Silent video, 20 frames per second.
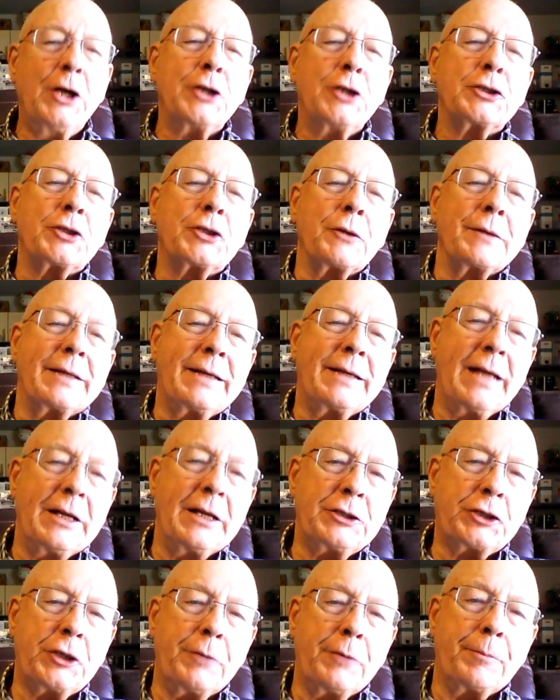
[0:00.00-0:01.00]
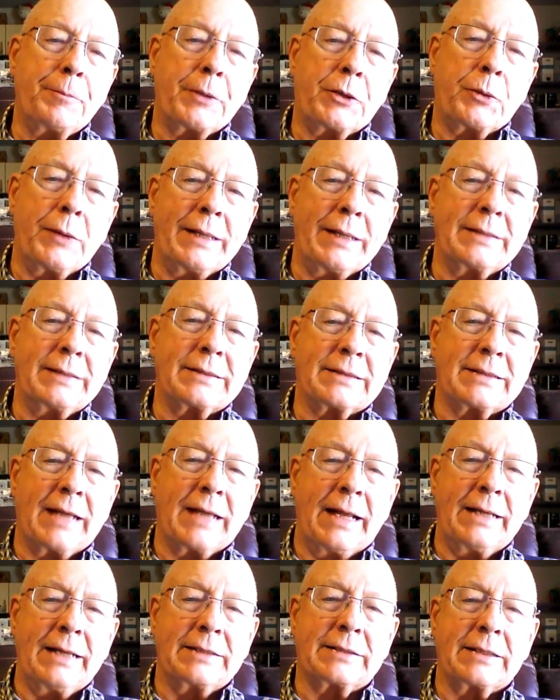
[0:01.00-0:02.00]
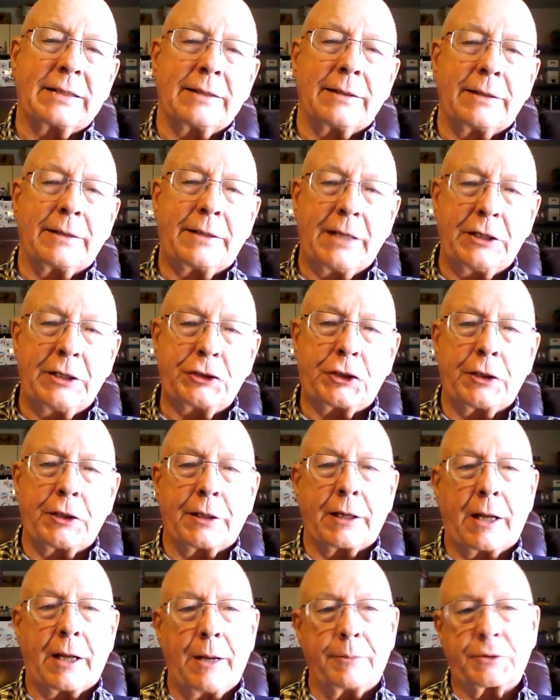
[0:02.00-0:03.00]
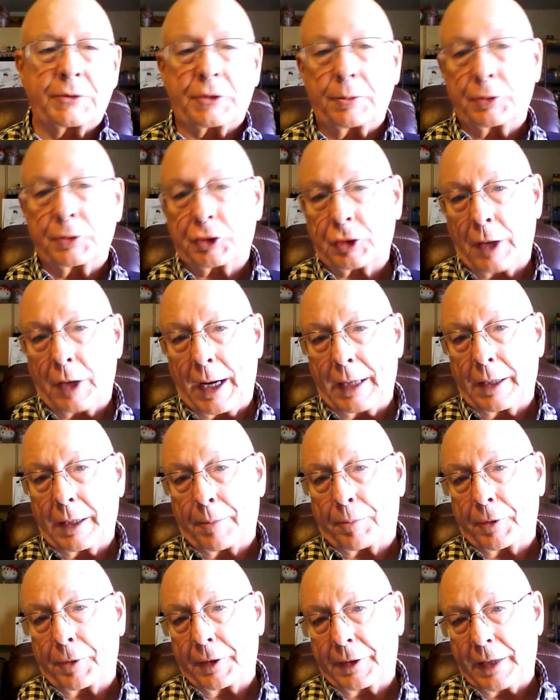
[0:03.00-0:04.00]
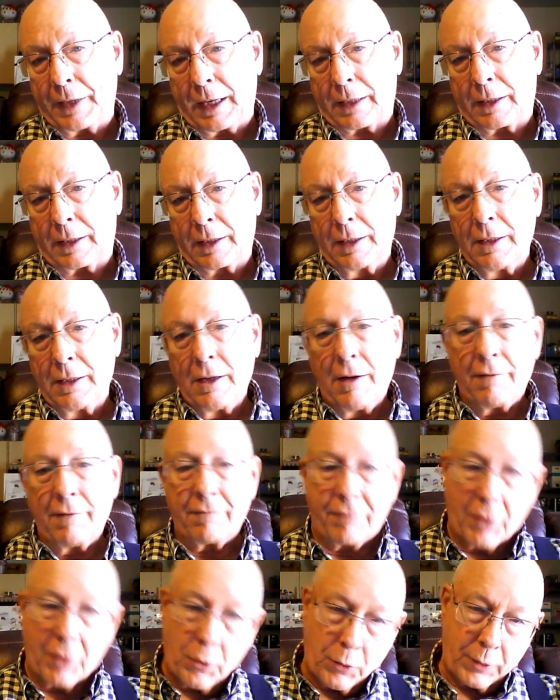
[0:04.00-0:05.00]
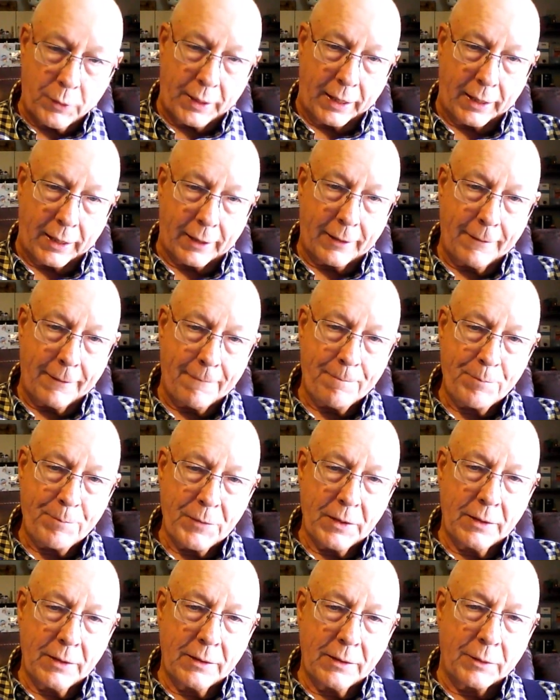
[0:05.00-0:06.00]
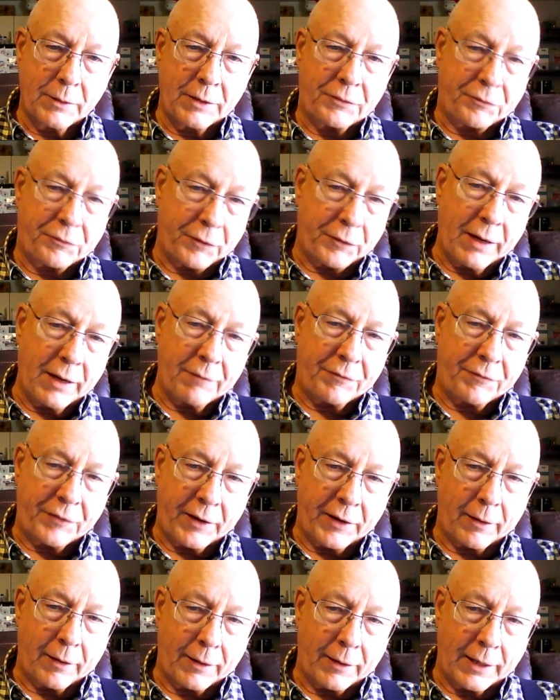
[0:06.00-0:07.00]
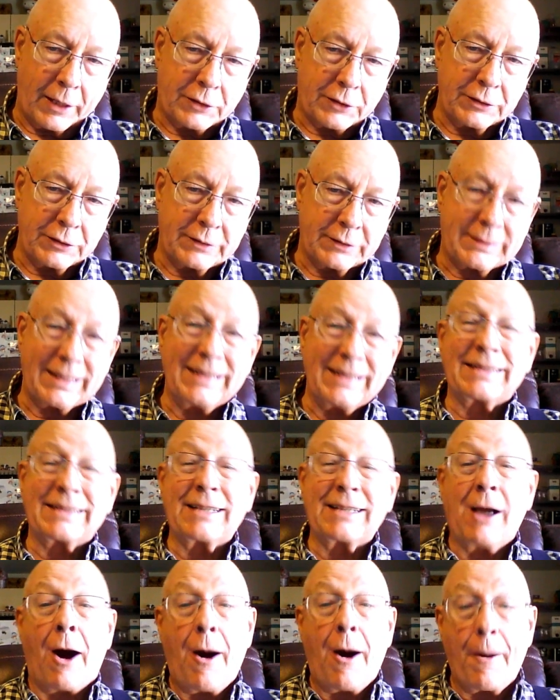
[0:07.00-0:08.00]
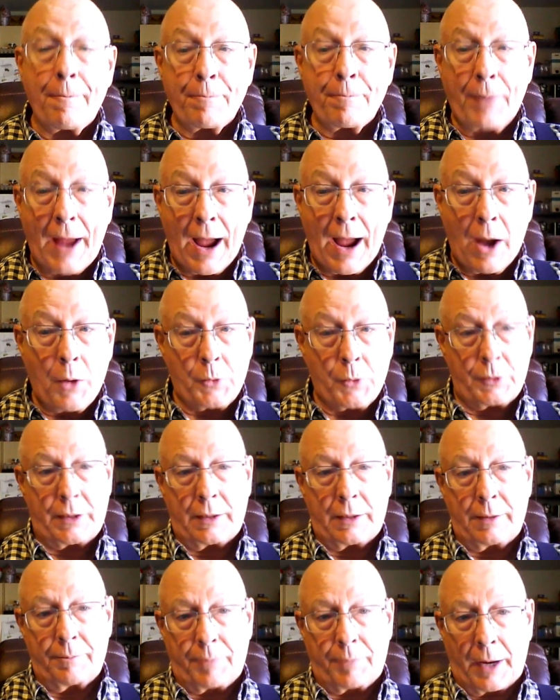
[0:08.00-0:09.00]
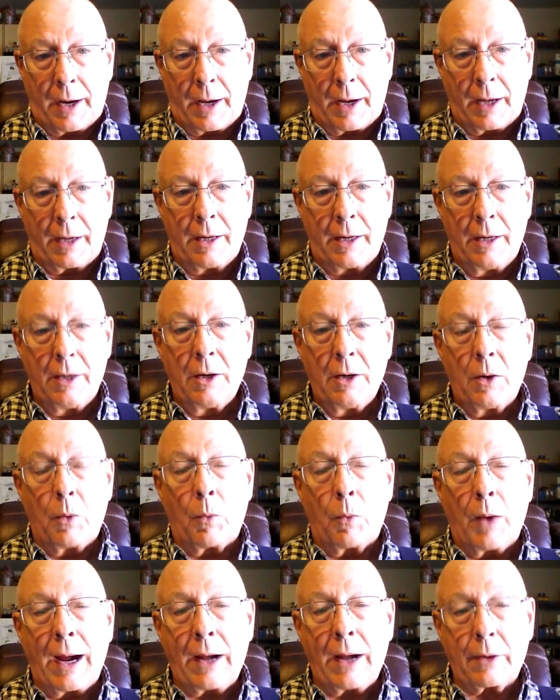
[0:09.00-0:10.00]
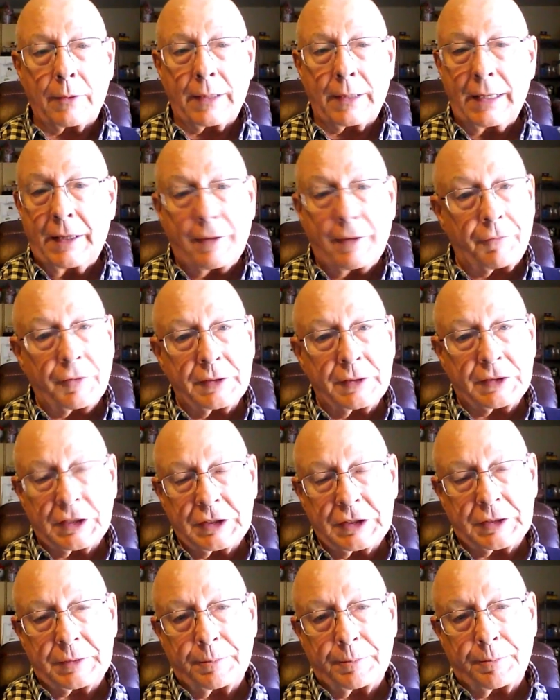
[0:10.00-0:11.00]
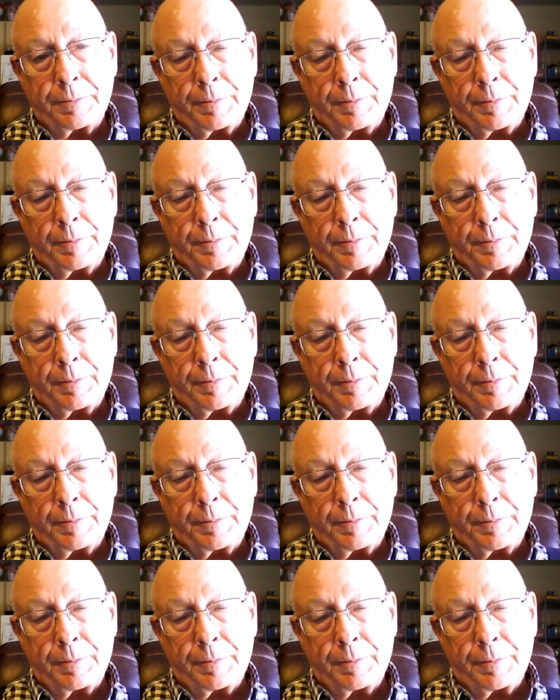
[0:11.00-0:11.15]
So the tension between states and the tension that comes from trying to protect voting with free and fair elections is compounded by wildly differences